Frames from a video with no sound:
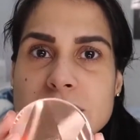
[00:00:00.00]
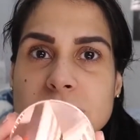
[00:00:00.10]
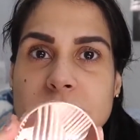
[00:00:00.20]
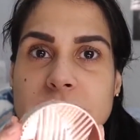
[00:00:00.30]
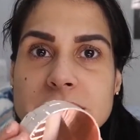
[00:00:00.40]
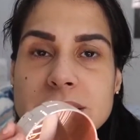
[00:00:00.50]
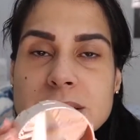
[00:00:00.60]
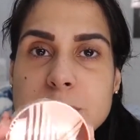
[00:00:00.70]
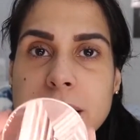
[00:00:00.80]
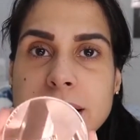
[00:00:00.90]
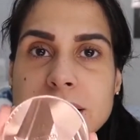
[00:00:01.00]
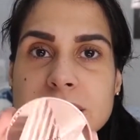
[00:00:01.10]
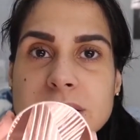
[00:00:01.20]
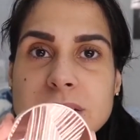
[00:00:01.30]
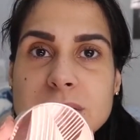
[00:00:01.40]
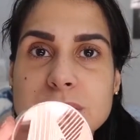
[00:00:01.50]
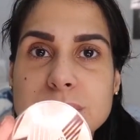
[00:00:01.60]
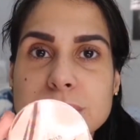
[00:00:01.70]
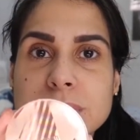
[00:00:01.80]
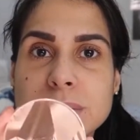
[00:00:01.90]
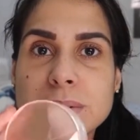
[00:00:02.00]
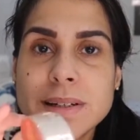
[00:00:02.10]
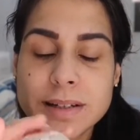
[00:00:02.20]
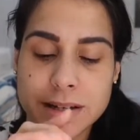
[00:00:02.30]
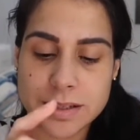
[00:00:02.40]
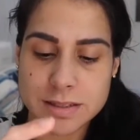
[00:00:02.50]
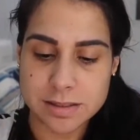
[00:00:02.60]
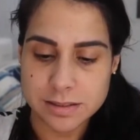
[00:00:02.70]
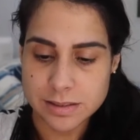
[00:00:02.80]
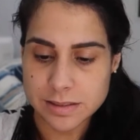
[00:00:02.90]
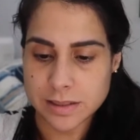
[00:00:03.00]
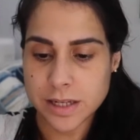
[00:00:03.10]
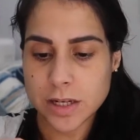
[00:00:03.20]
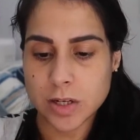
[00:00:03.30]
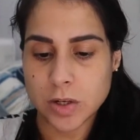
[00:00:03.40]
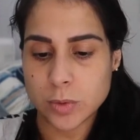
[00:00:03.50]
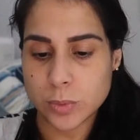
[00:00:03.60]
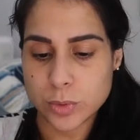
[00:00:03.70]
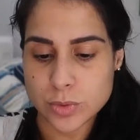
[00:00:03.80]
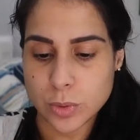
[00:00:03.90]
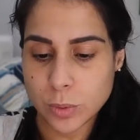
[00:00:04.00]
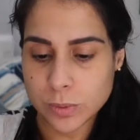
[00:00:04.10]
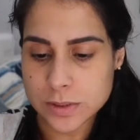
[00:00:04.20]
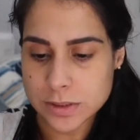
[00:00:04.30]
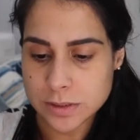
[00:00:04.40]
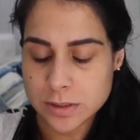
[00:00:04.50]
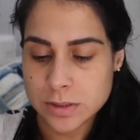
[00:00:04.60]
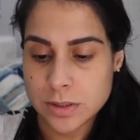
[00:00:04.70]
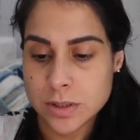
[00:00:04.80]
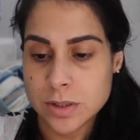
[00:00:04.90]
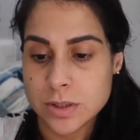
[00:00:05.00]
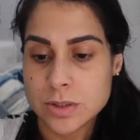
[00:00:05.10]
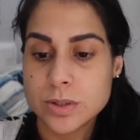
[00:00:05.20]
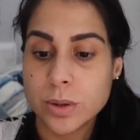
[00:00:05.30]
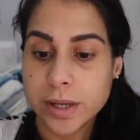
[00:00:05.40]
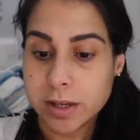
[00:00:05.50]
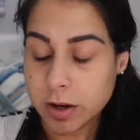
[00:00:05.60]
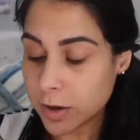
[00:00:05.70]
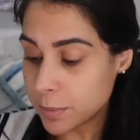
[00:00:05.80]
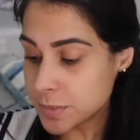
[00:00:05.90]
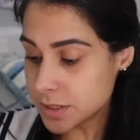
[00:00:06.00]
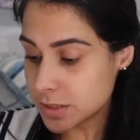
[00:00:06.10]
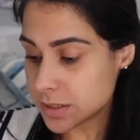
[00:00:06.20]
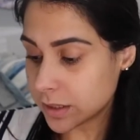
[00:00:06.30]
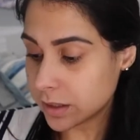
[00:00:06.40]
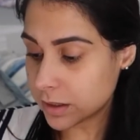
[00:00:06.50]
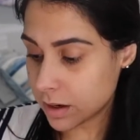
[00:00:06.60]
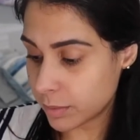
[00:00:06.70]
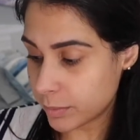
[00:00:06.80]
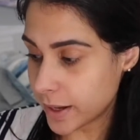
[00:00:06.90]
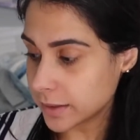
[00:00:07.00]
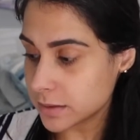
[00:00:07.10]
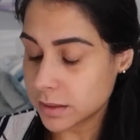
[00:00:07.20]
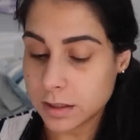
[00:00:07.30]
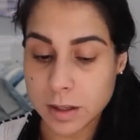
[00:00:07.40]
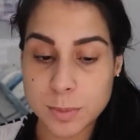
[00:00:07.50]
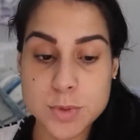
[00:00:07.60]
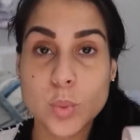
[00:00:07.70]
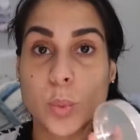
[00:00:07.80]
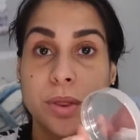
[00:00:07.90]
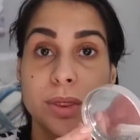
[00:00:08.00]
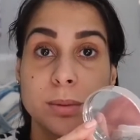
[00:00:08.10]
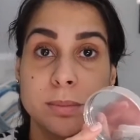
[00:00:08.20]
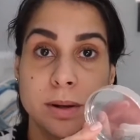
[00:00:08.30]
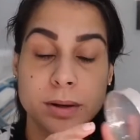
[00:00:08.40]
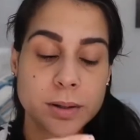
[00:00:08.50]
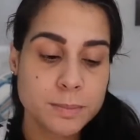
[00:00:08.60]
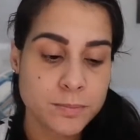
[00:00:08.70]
So look at this packaging, it's really, really nice. It's like a rose gold. So it comes, it's like a compact, it comes with the mirror.